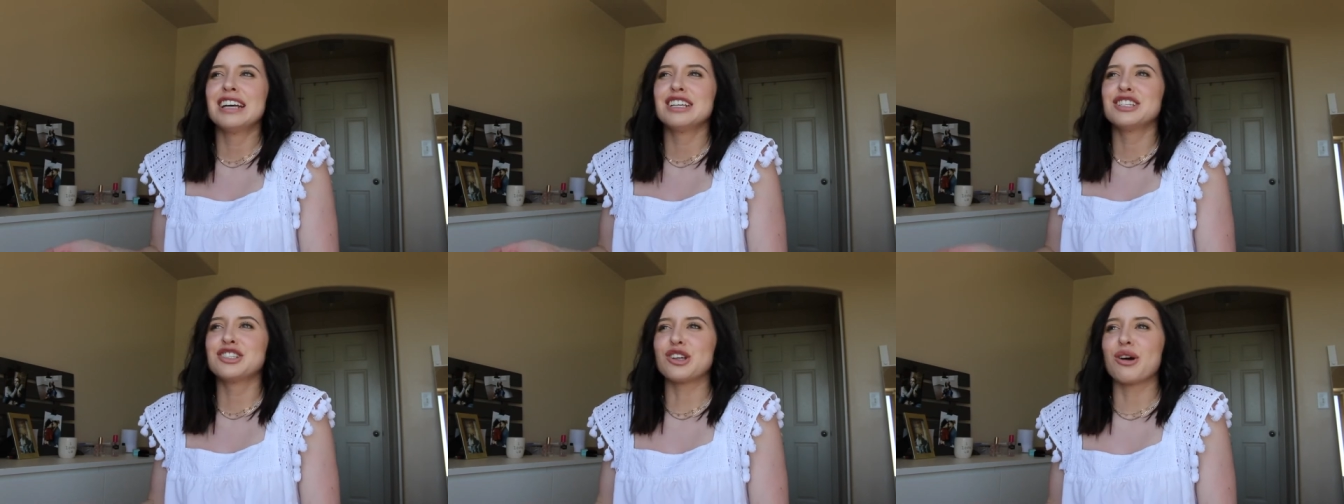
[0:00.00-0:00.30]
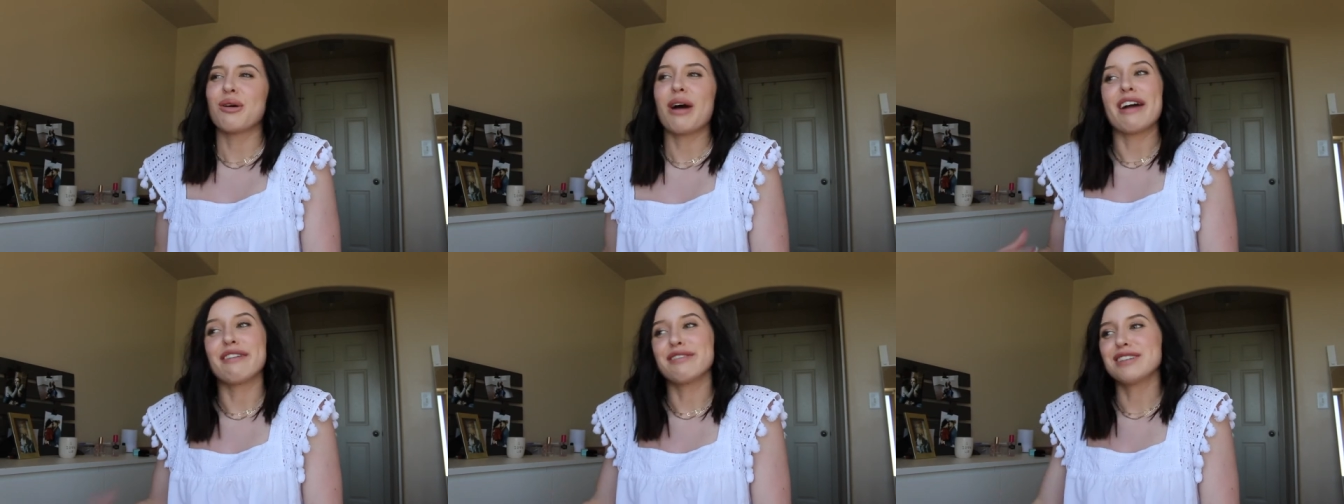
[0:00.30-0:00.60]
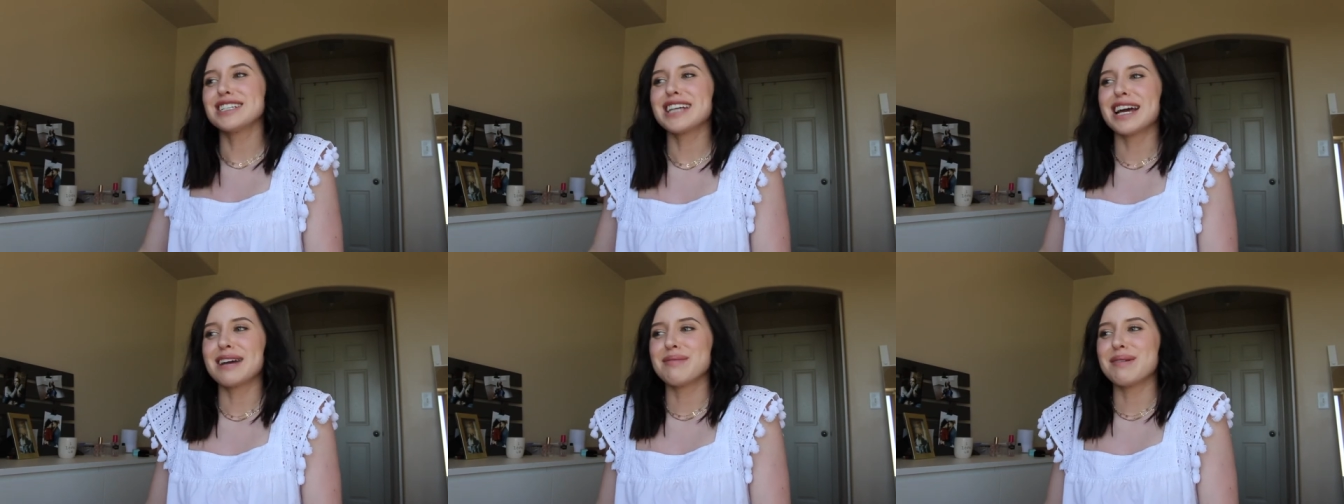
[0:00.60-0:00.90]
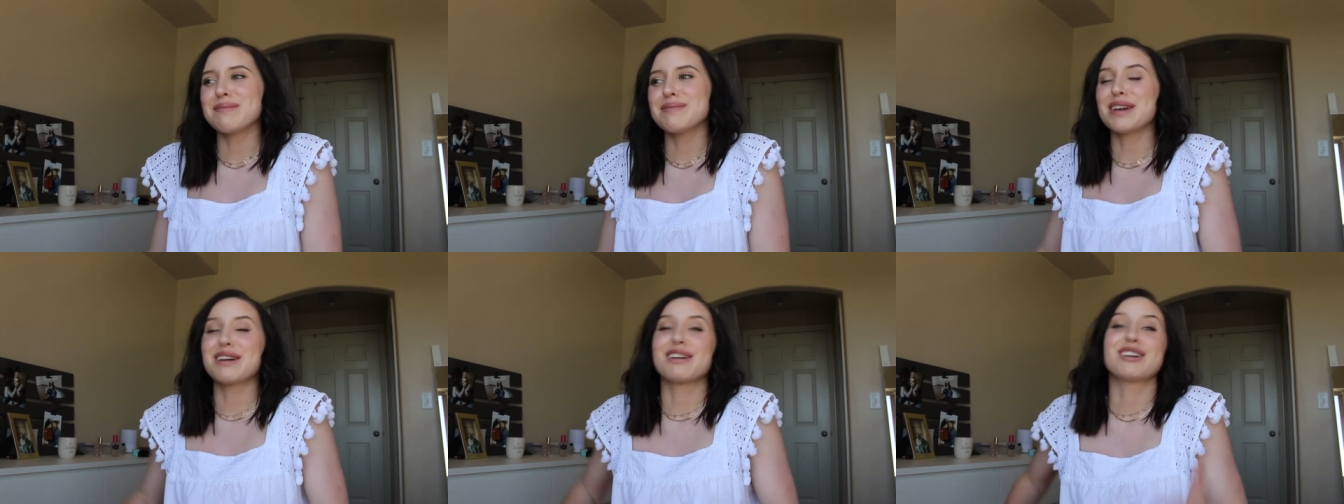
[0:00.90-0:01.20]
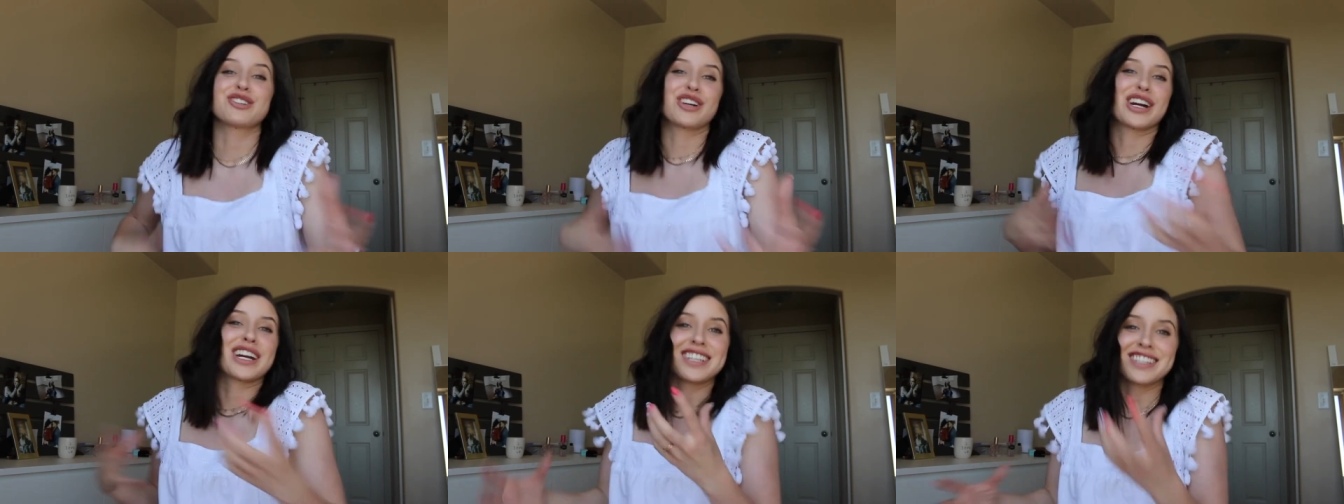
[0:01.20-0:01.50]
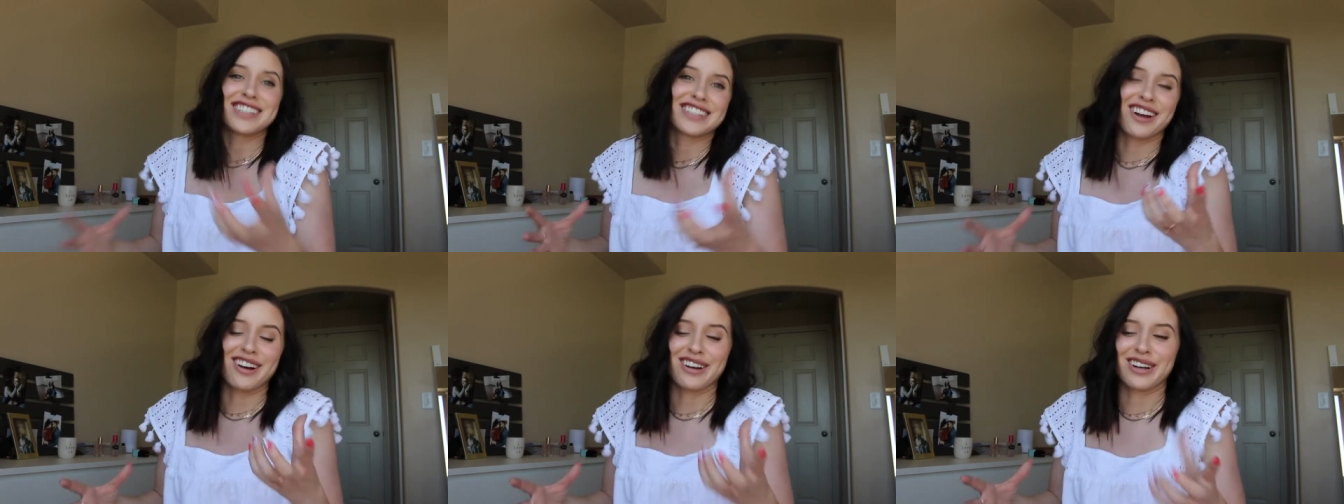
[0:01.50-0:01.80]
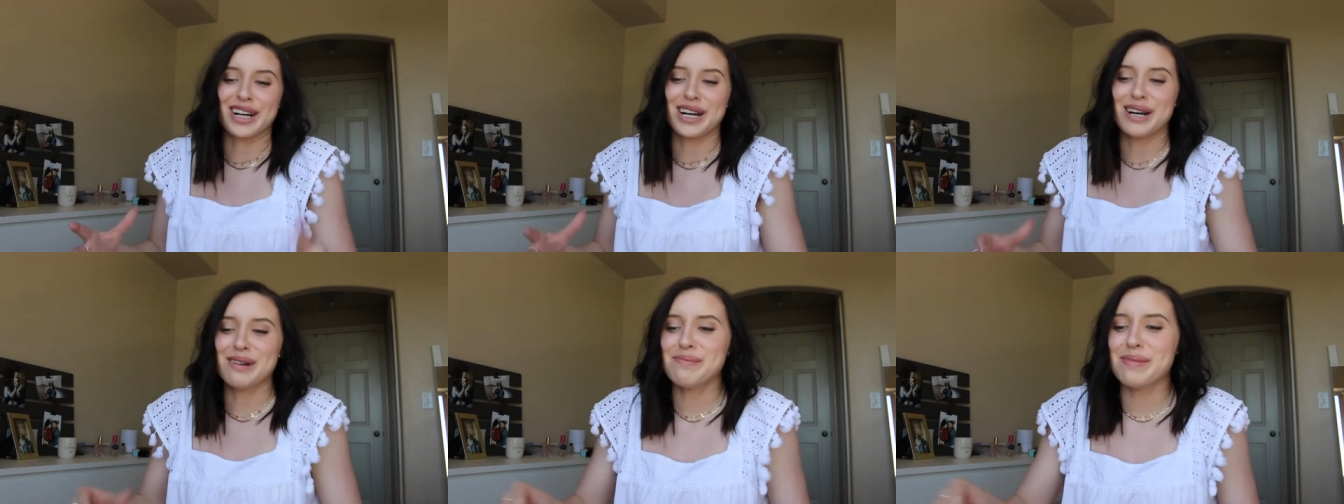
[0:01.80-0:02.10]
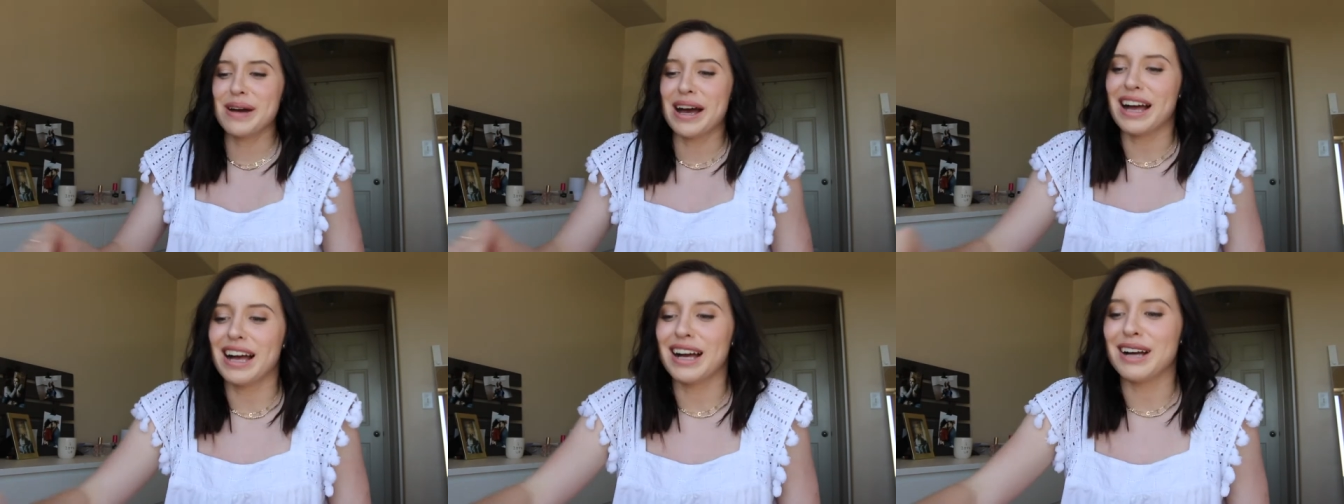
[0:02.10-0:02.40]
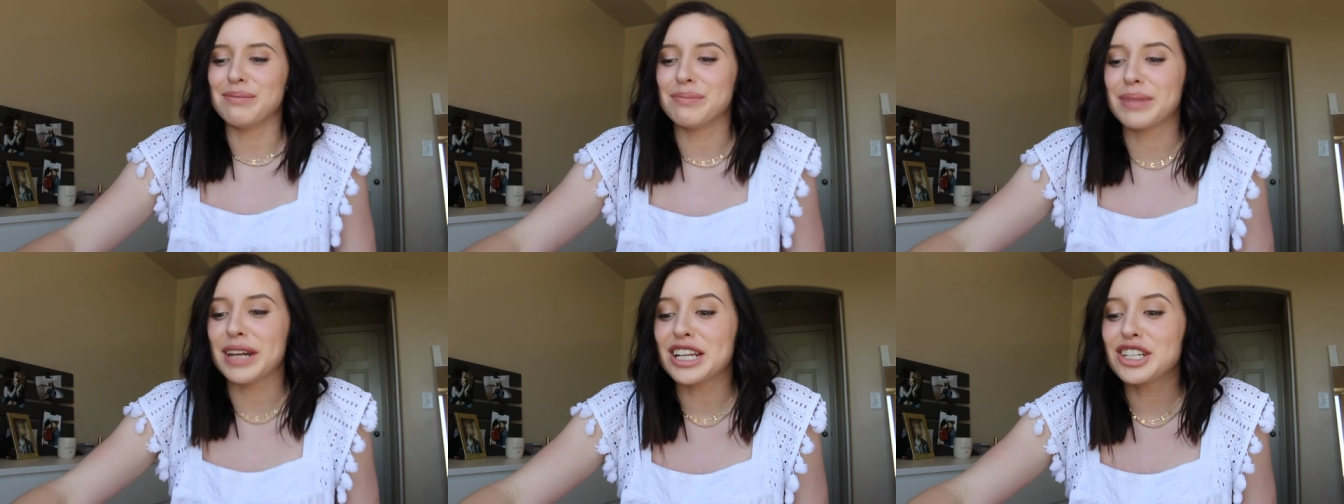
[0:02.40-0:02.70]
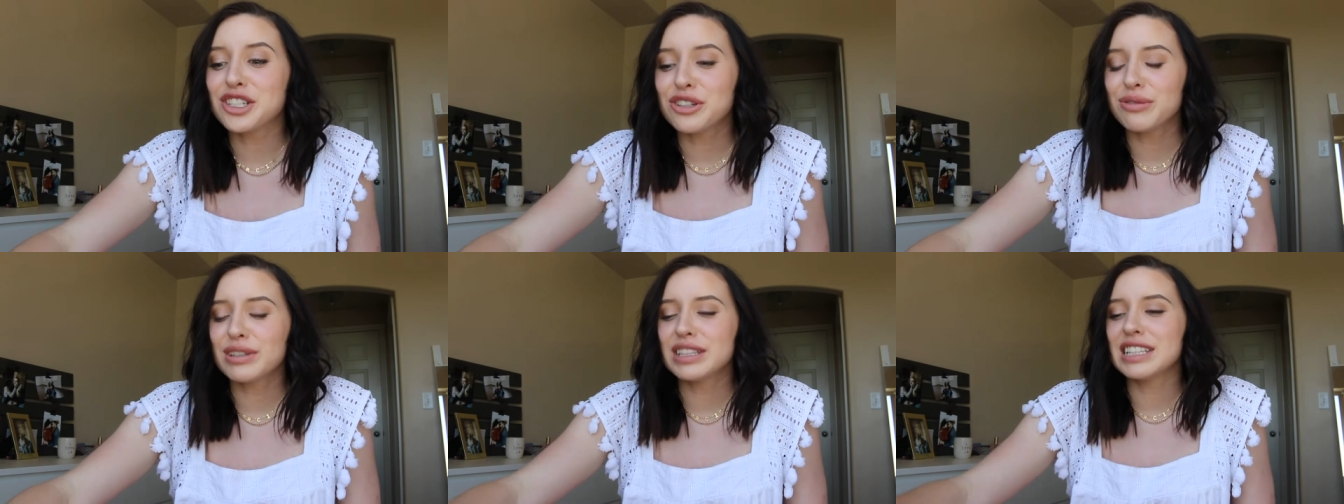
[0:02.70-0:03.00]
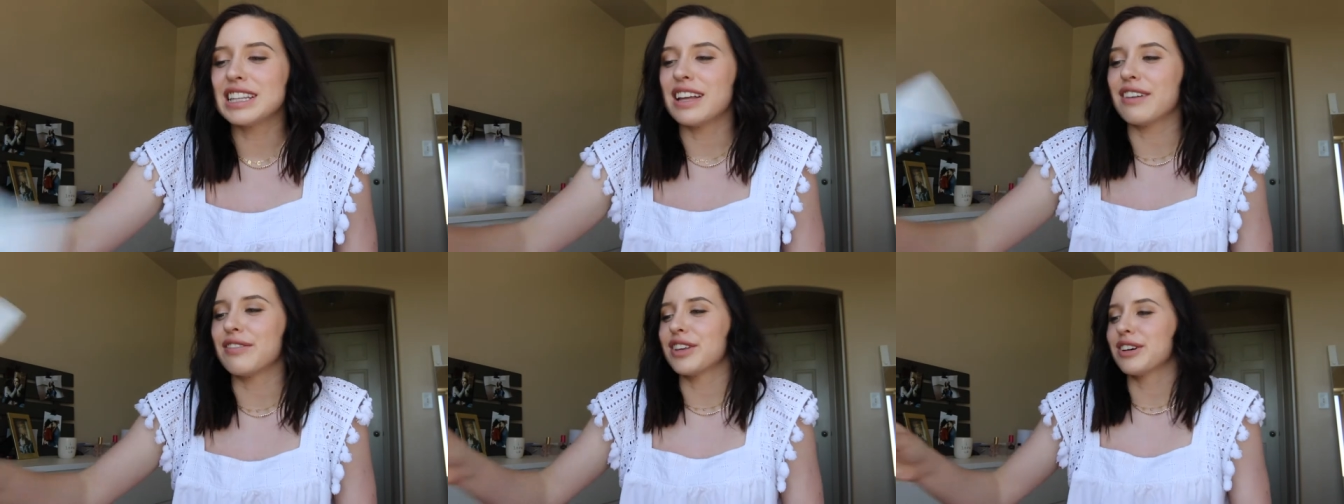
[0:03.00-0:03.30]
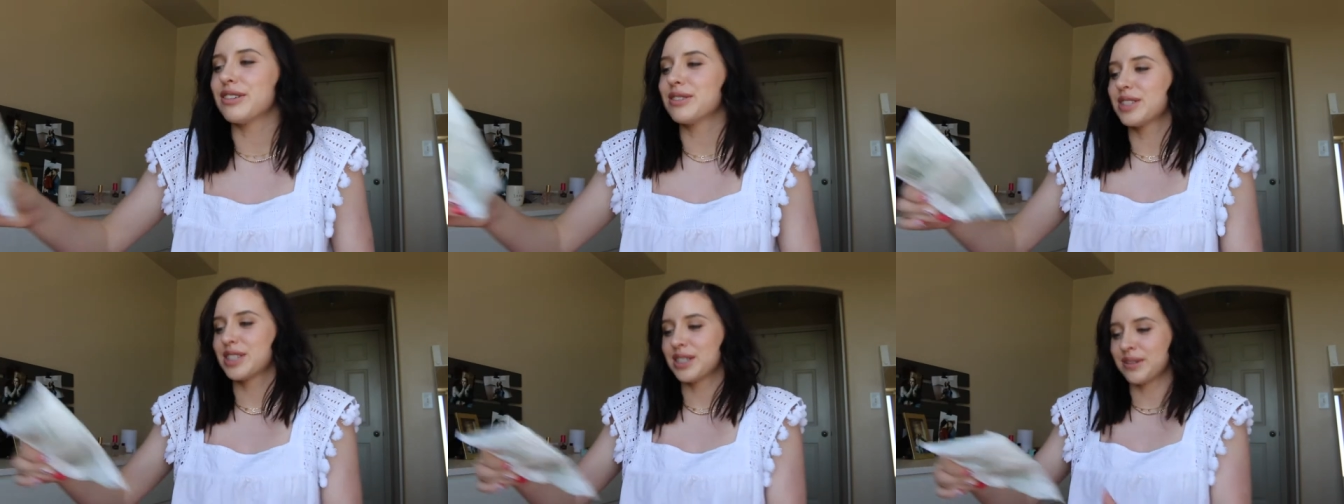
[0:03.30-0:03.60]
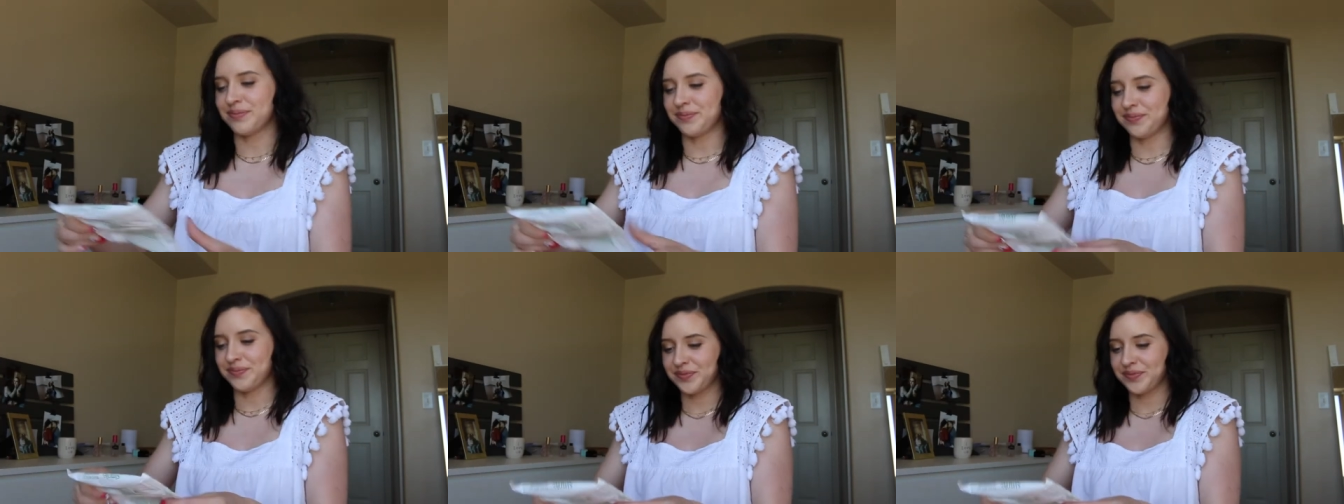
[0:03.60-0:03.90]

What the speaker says: So every time I'm there, I try to stock up, but I do really love those.